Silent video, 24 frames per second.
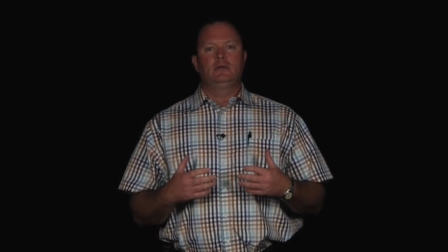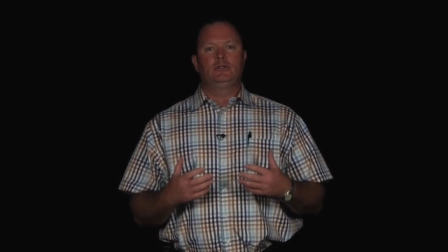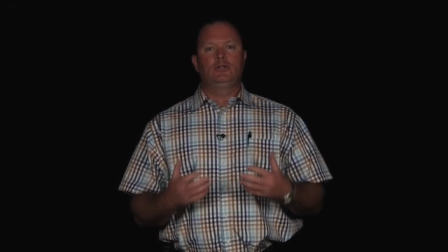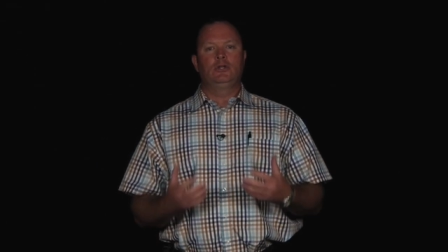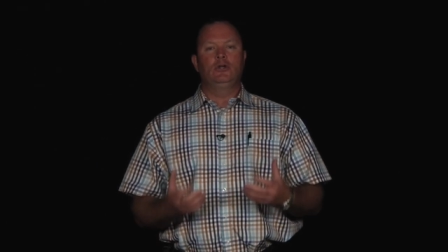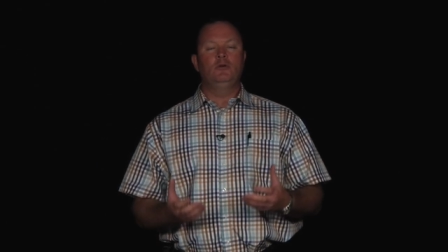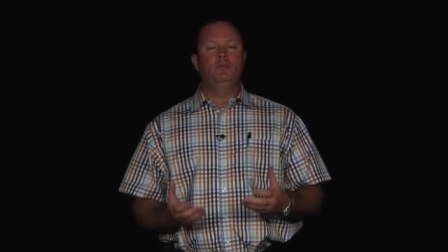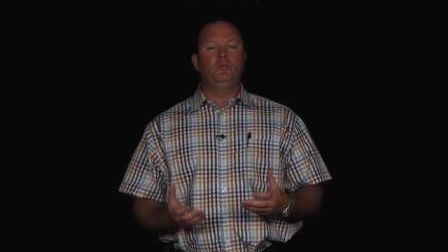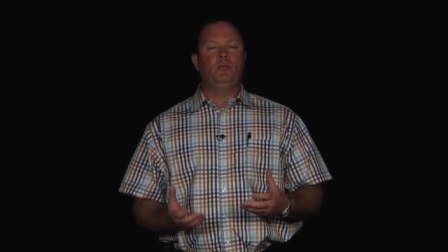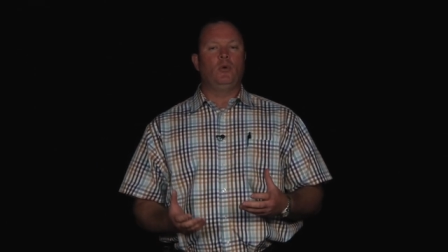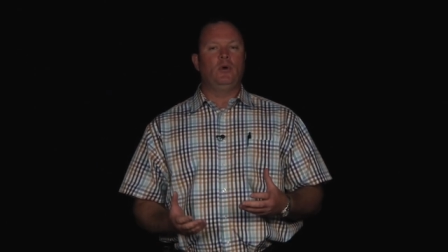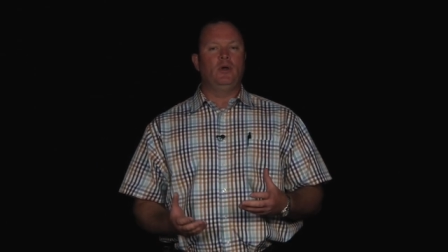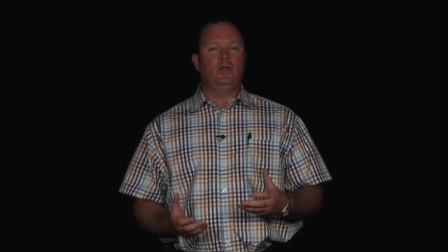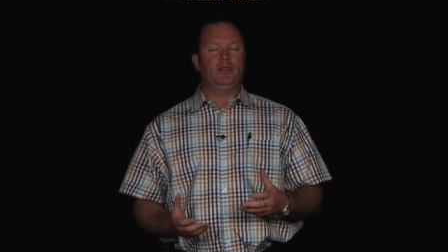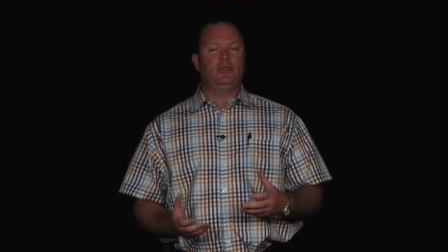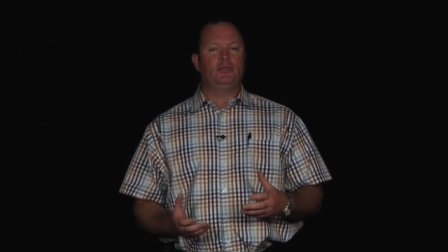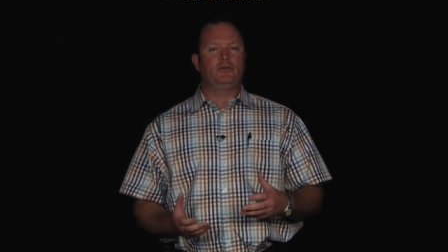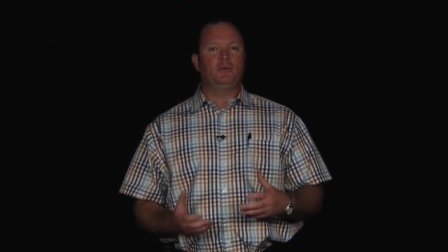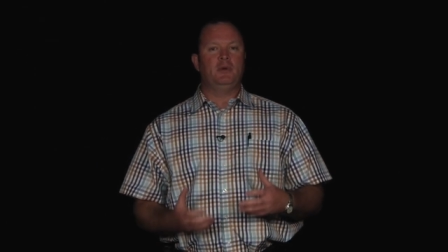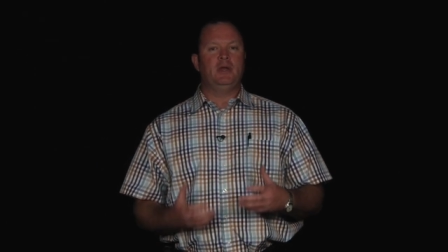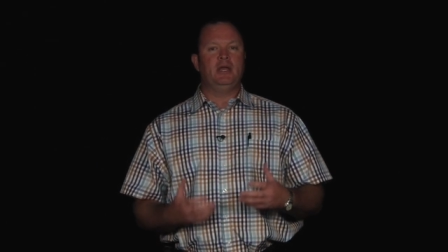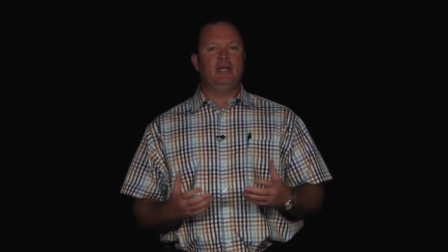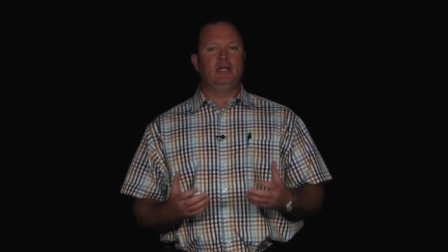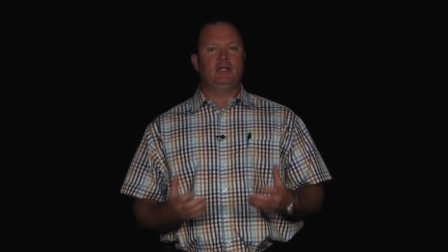
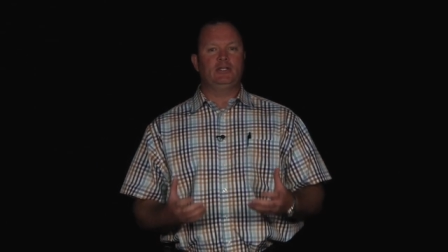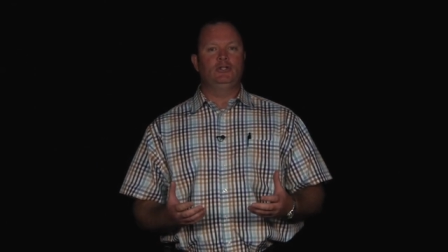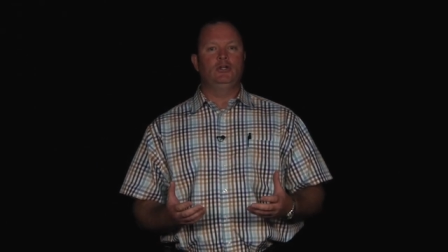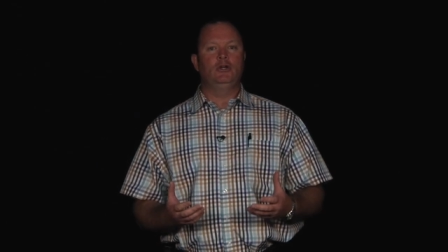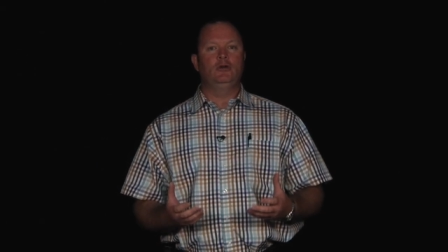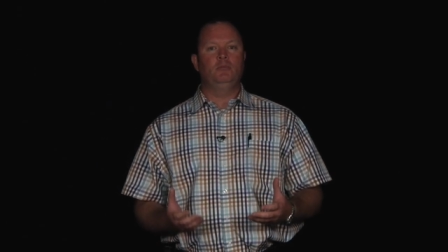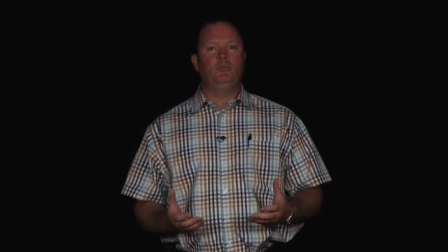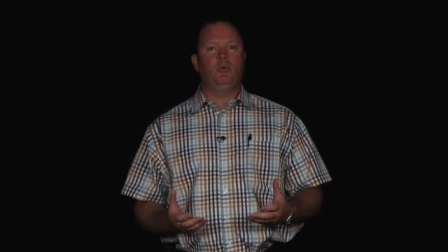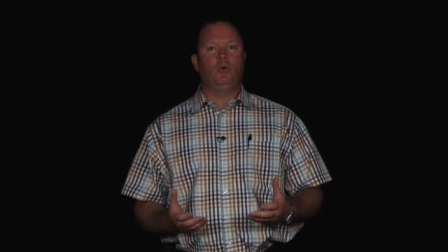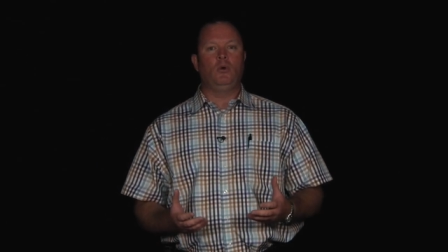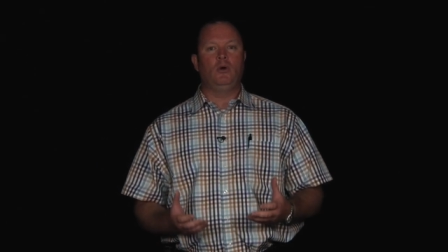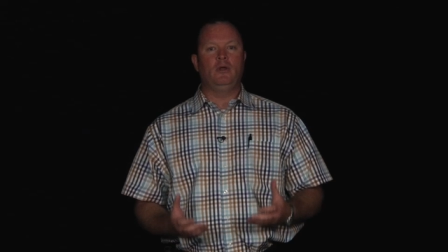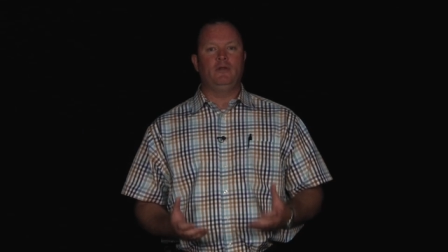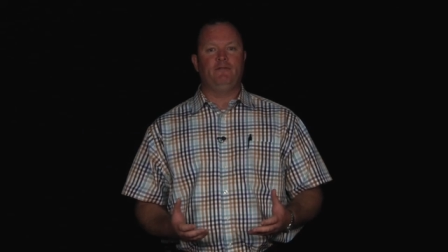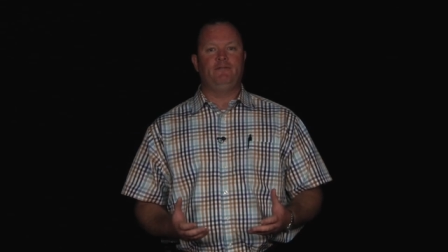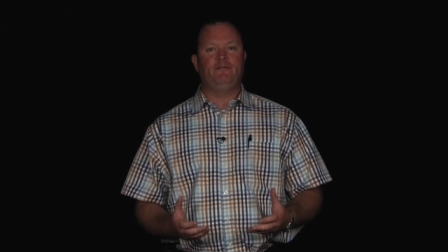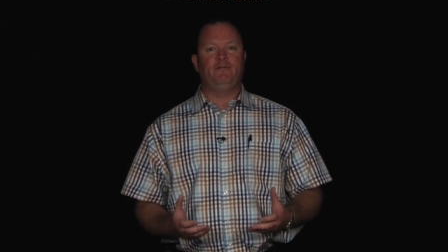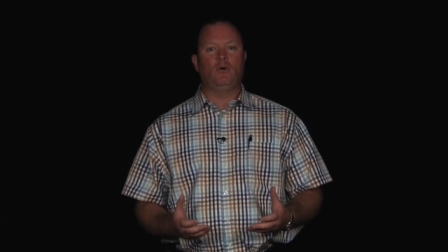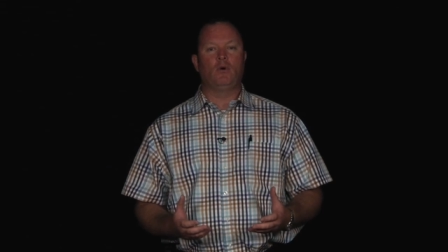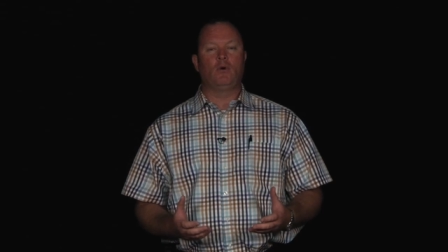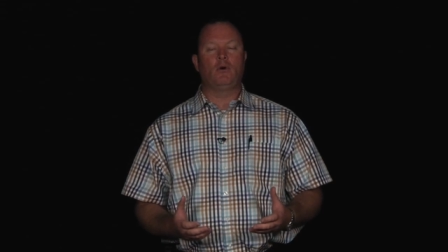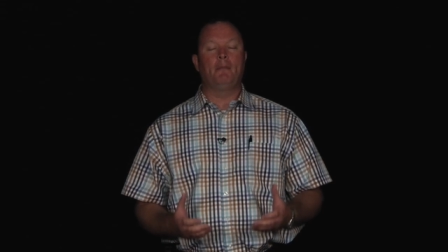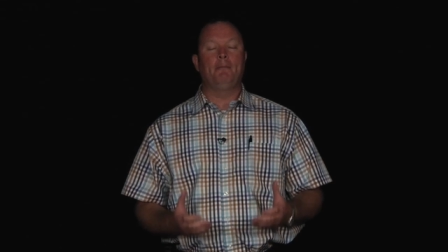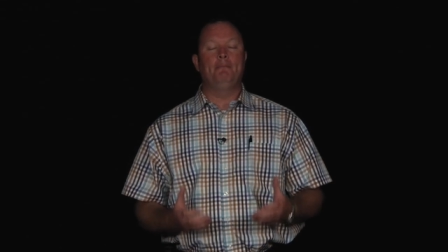2.3 to
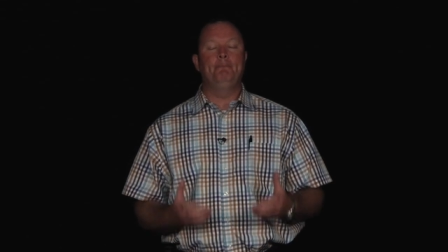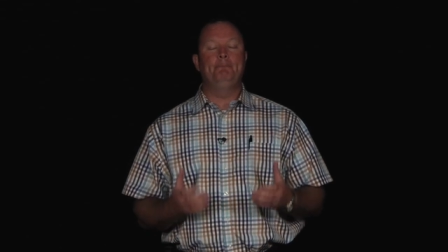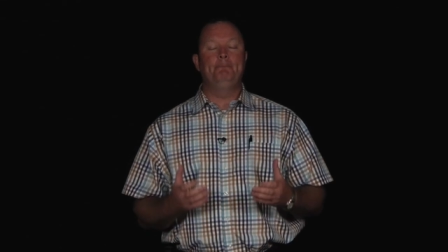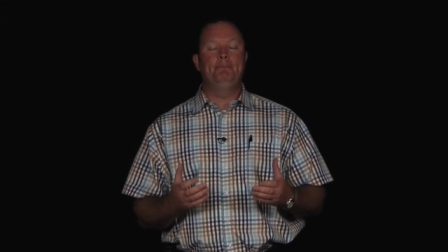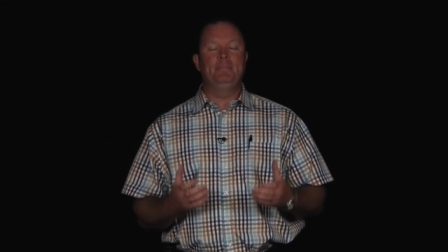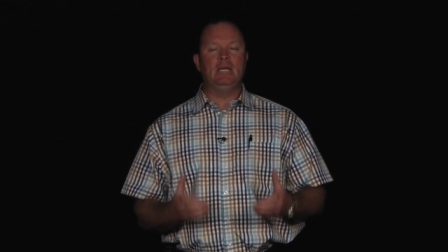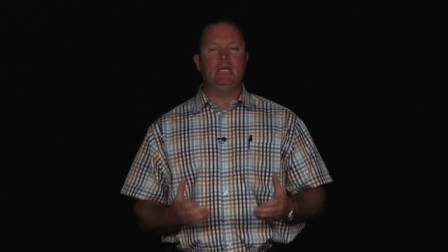2.4